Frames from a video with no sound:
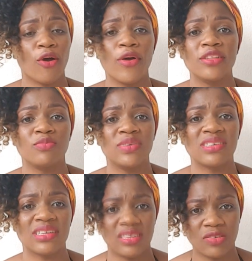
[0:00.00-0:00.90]
you're going to be
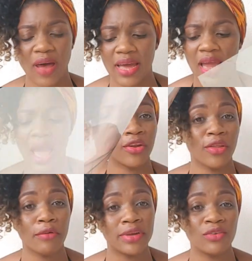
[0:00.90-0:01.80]
satisfied.
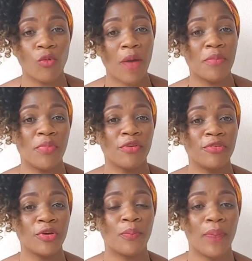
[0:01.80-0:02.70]
Another reason why people
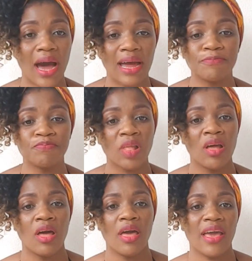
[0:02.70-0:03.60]
feel bad
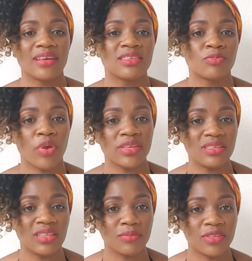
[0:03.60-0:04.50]

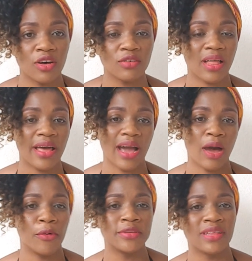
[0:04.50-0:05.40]
expressing themselves, like,
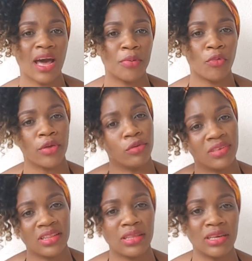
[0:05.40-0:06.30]
I wasn't happy when you
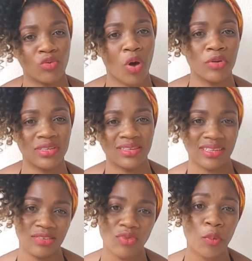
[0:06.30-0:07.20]
did this, or I wasn't
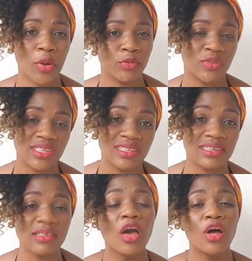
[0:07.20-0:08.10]
satisfied when you did
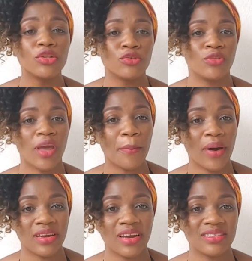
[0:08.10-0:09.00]
this, to their
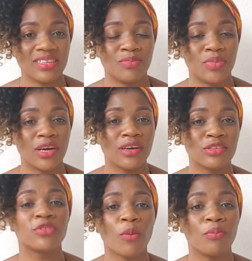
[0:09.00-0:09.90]
partners, is
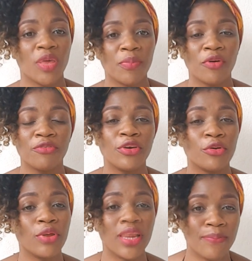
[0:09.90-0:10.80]
because some people
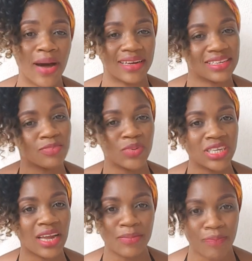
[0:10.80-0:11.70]
feel really bad,
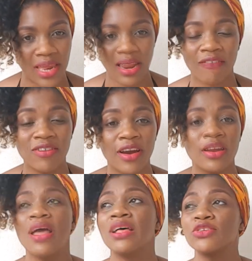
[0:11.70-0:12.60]
especially men. I've heard
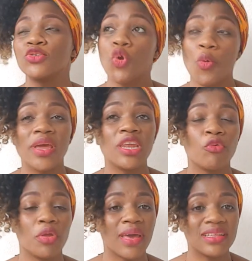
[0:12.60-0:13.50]
so many
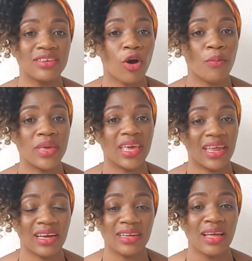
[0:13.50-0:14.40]
women tell me,
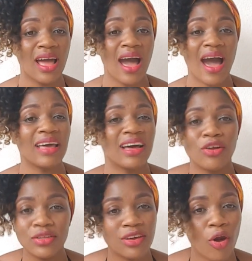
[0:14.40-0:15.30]
Kenna, I
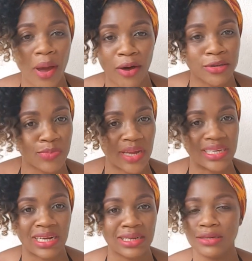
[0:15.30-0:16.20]
cannot tell my
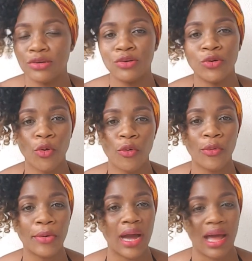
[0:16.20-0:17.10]
husband that,
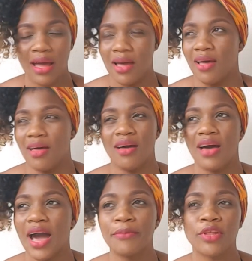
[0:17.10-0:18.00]
no,
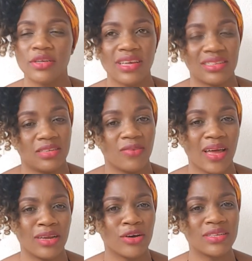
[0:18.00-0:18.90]
I'm not
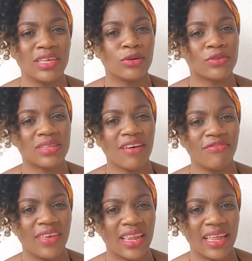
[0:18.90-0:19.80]
satisfied, because he'll
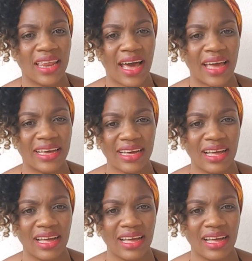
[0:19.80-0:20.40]
start feeling bad